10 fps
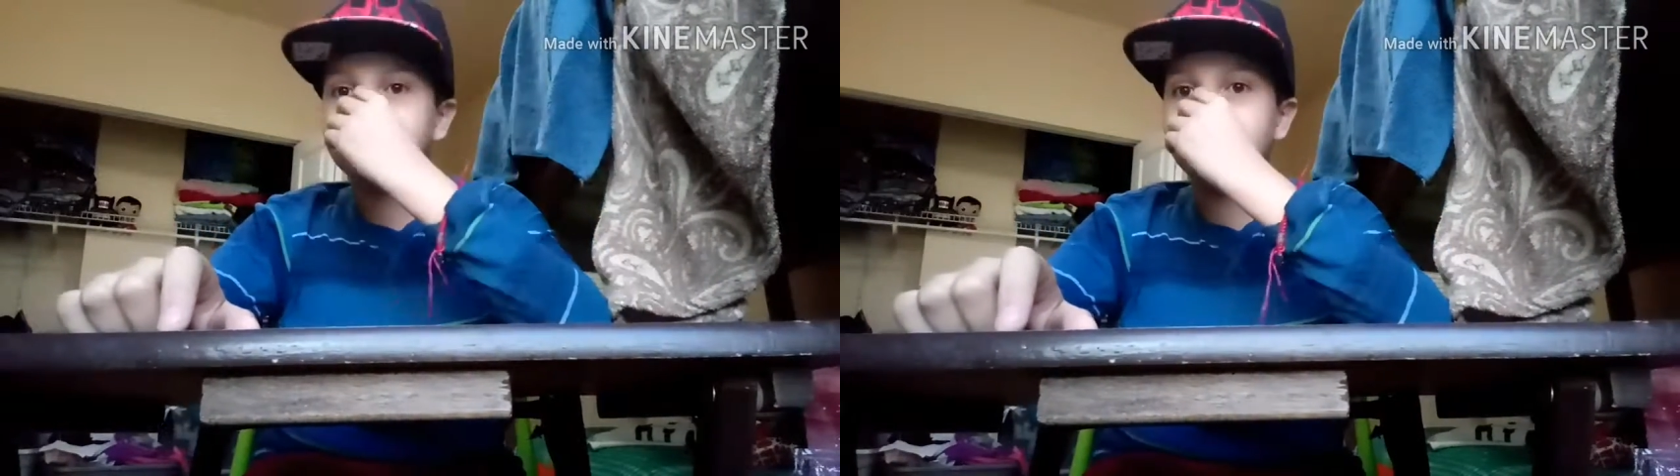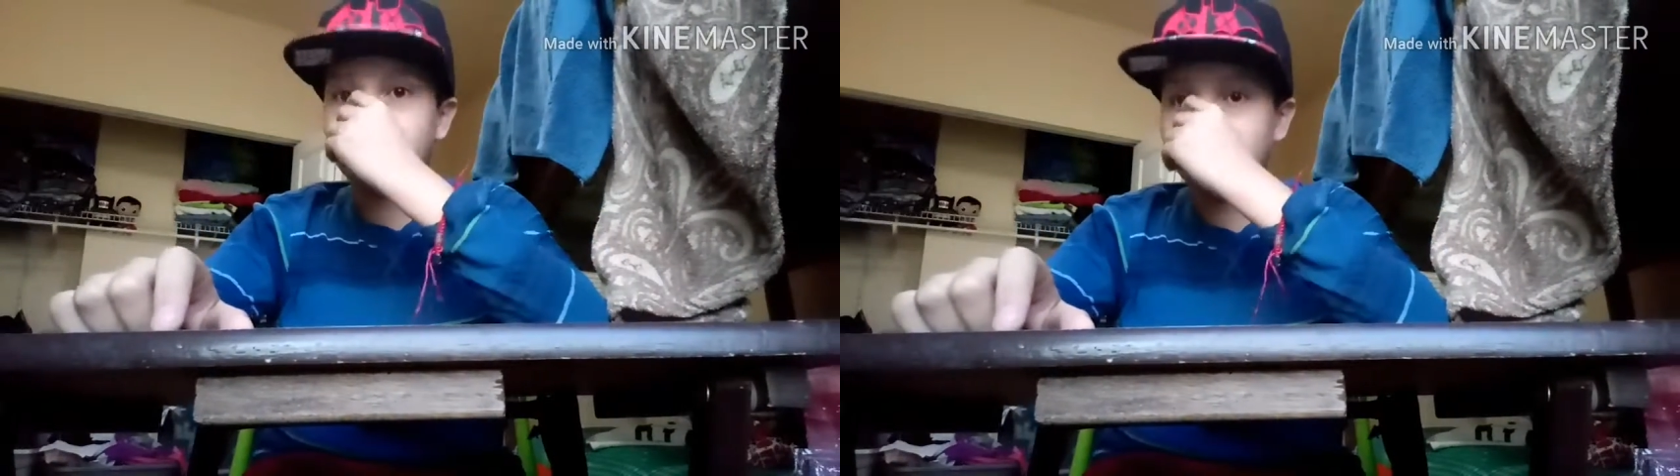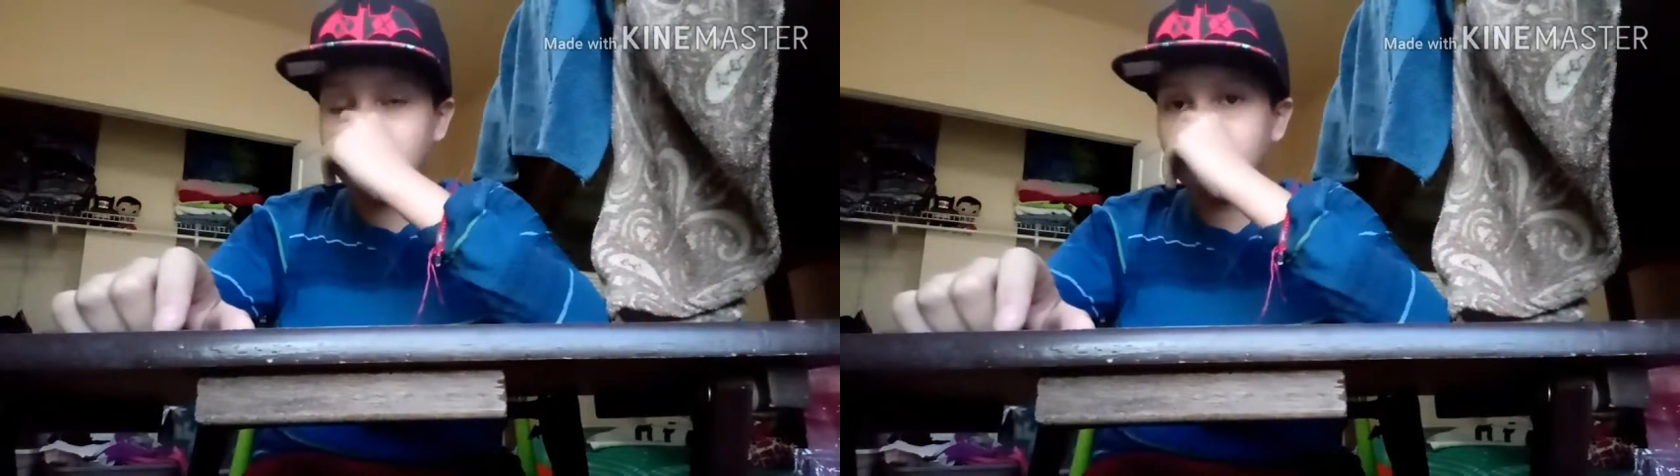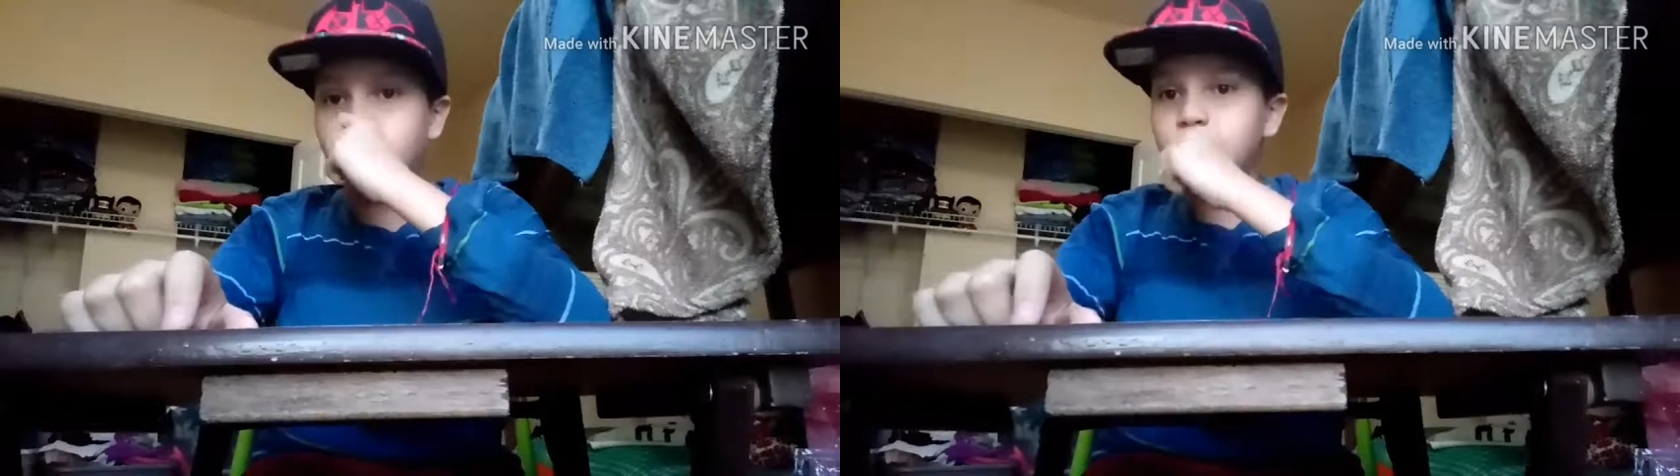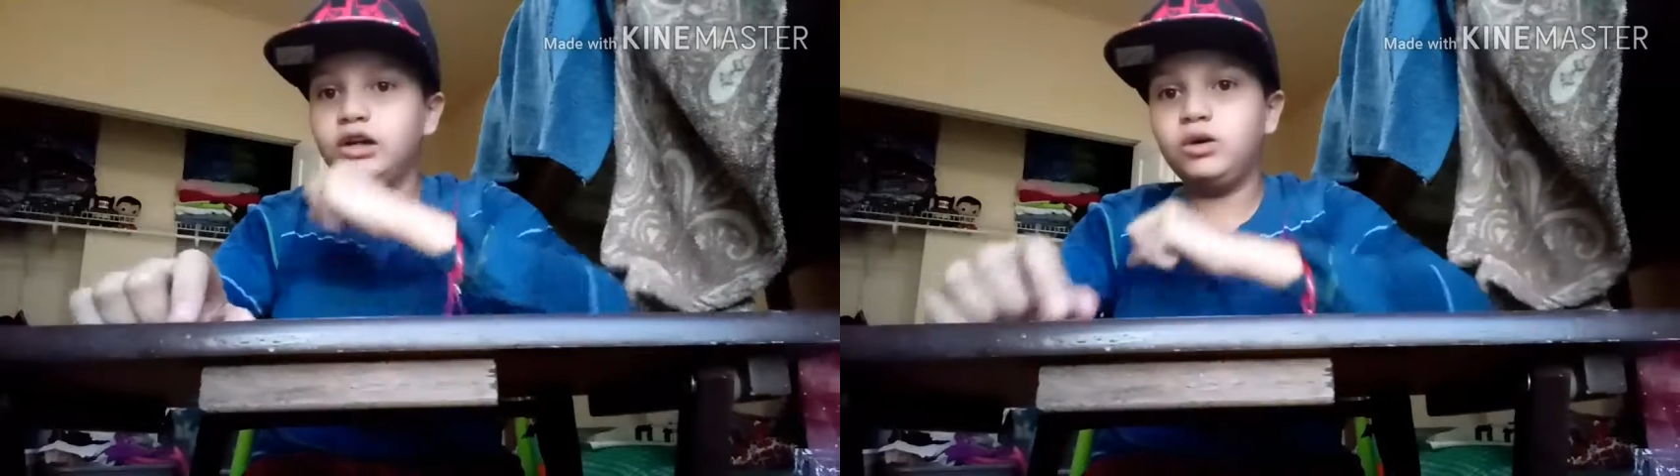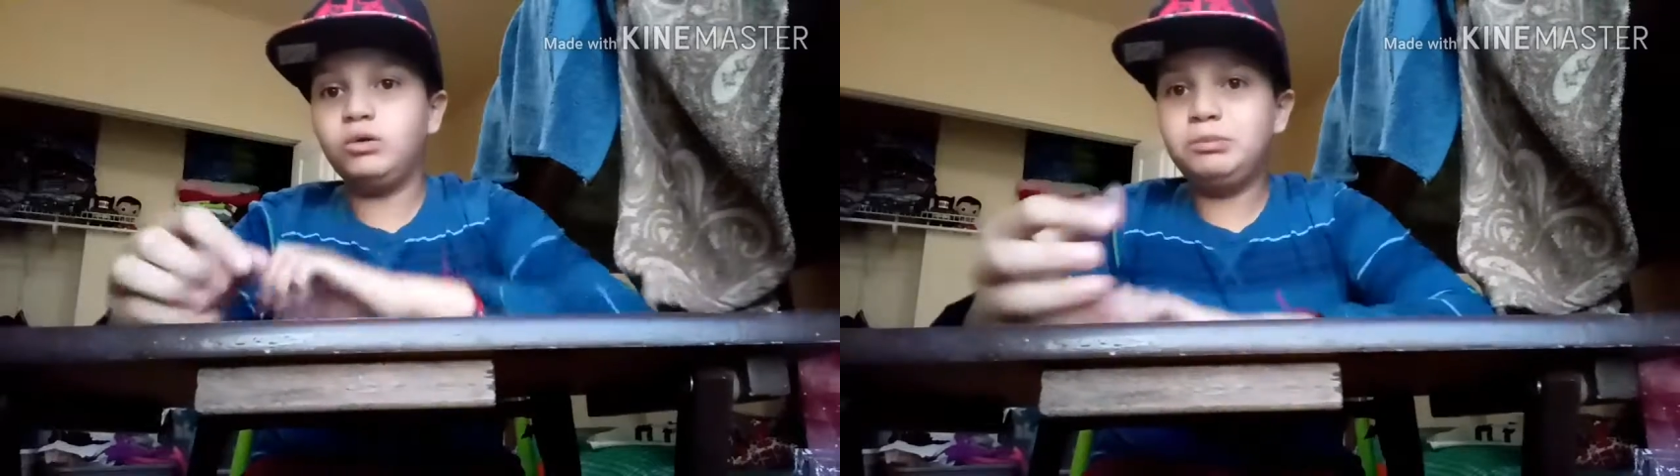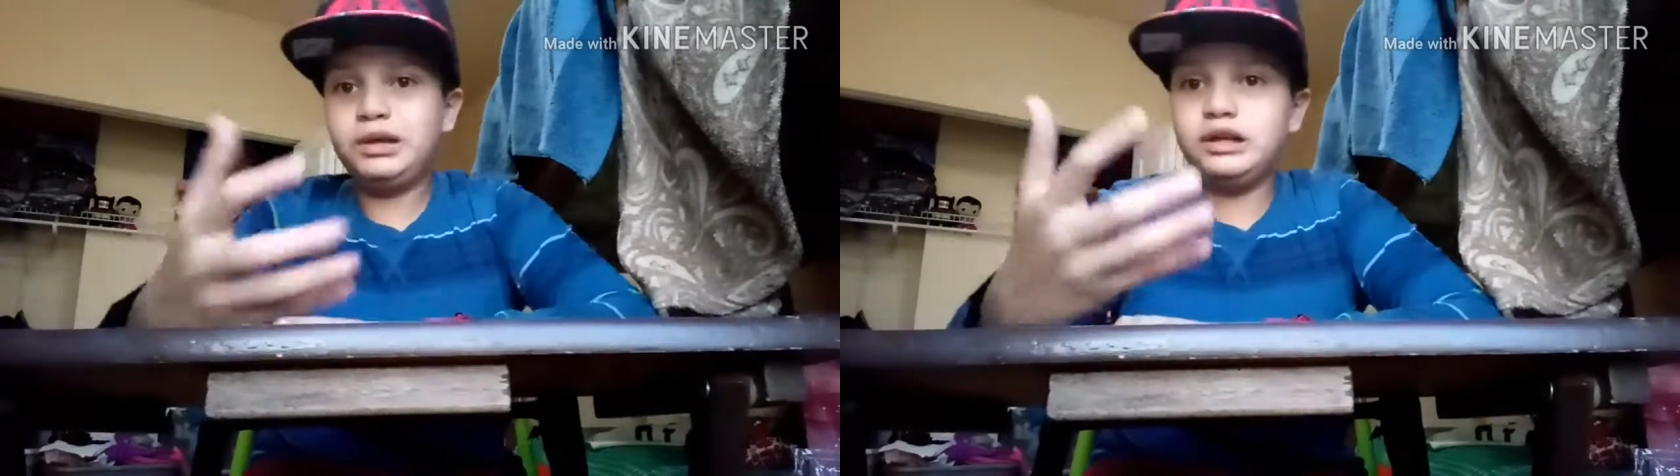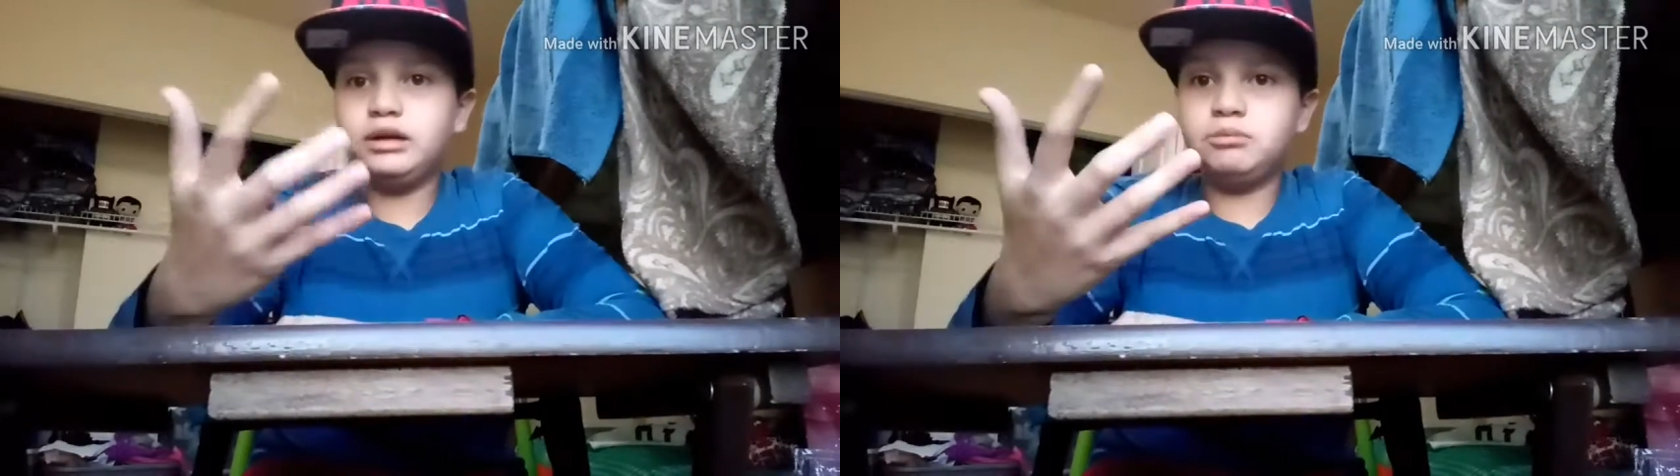said that I was gonna
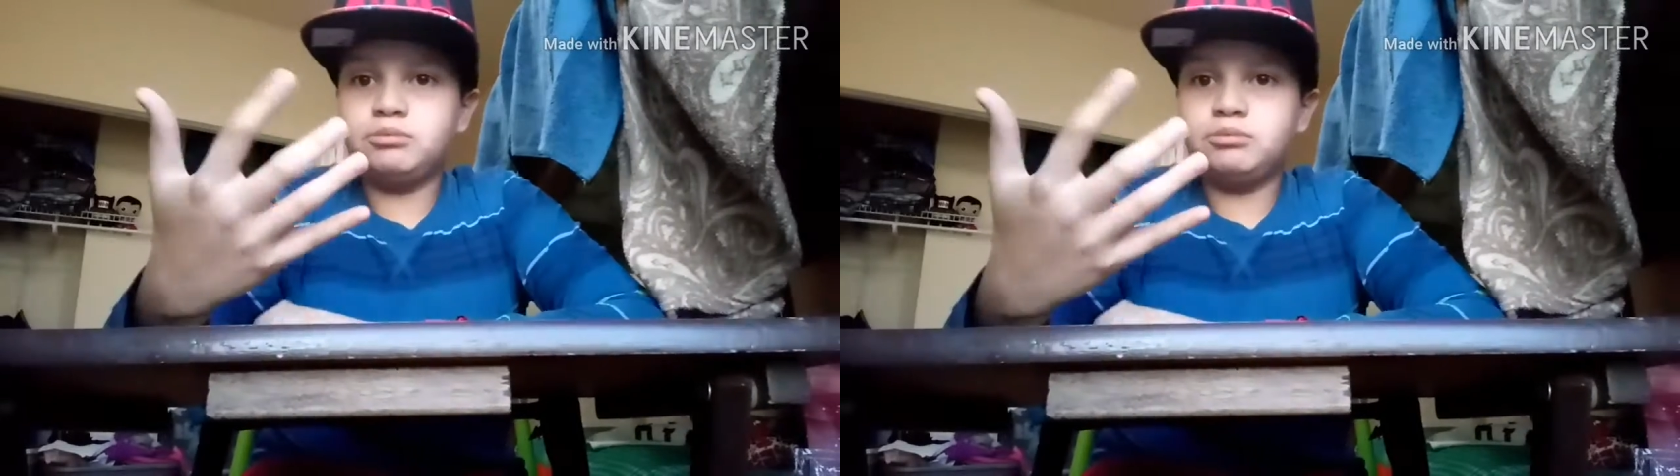open